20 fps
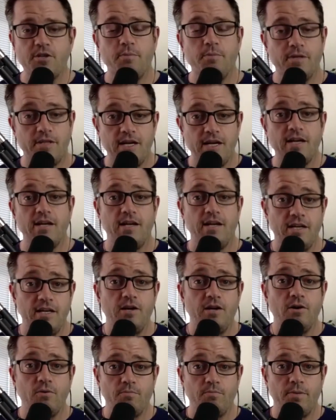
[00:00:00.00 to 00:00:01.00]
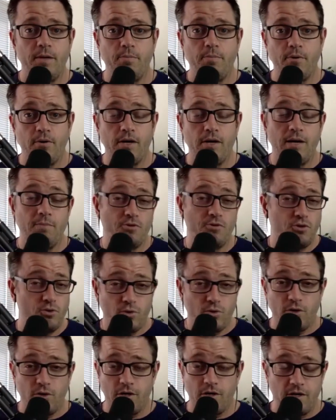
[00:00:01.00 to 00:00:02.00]
but then, people, I'm
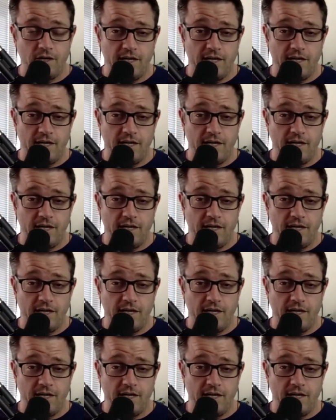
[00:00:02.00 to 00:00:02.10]
sure,